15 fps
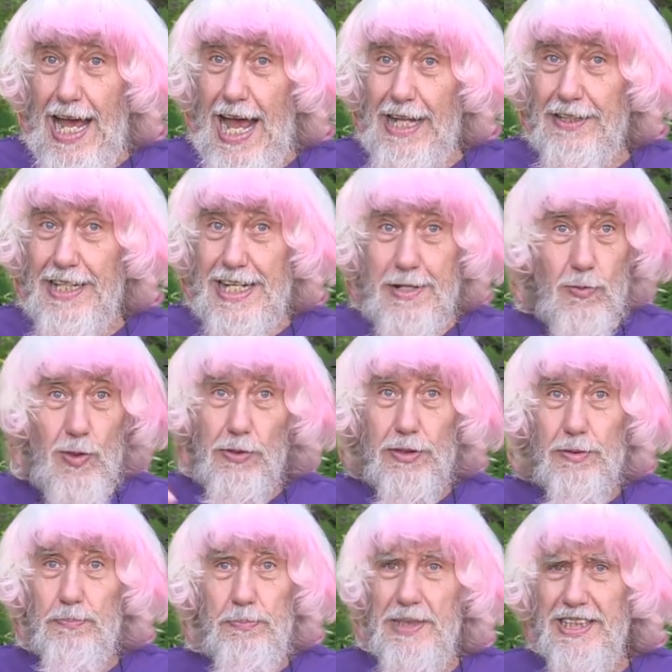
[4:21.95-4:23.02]
and they would
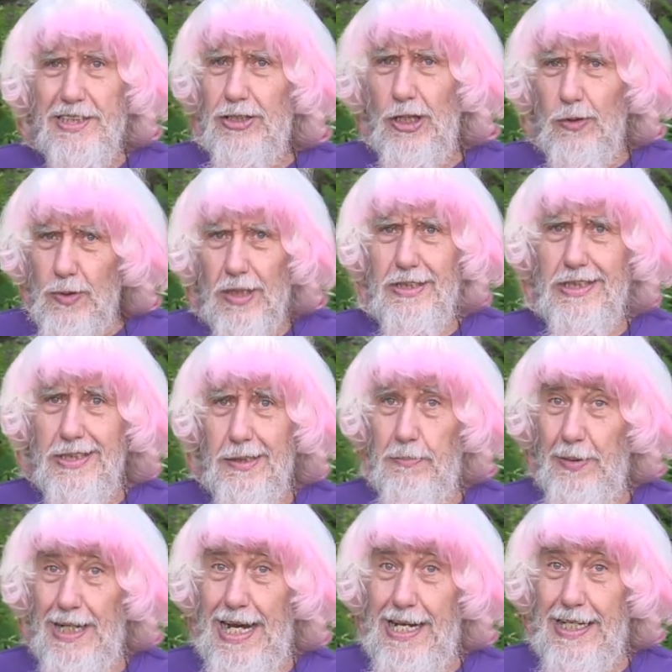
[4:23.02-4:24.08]
be totally
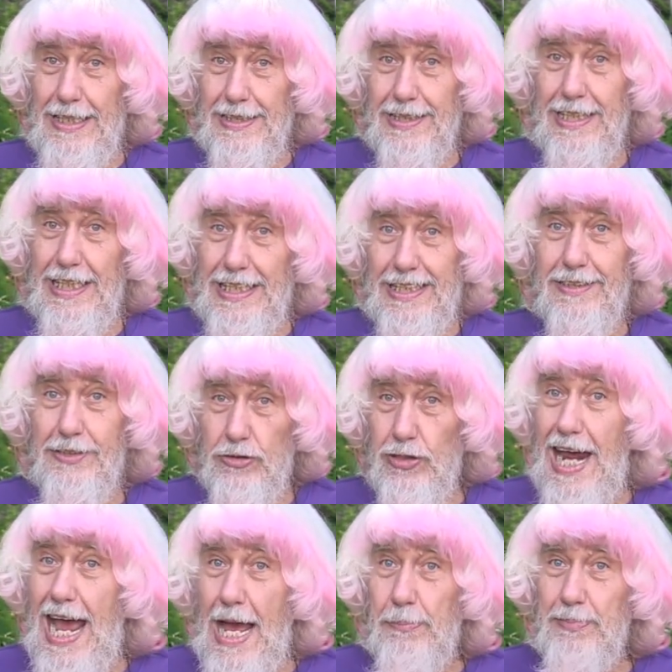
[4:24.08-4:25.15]
surprised and
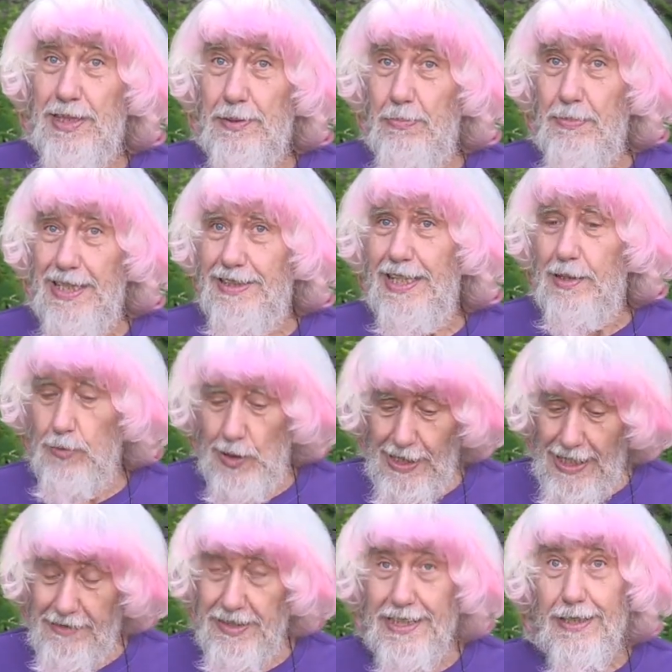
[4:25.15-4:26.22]
trapped, but they would
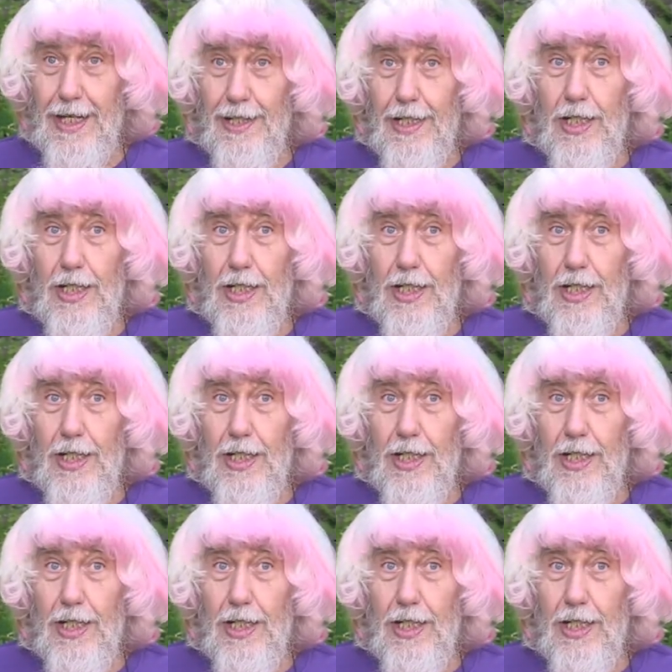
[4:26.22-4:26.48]
love it.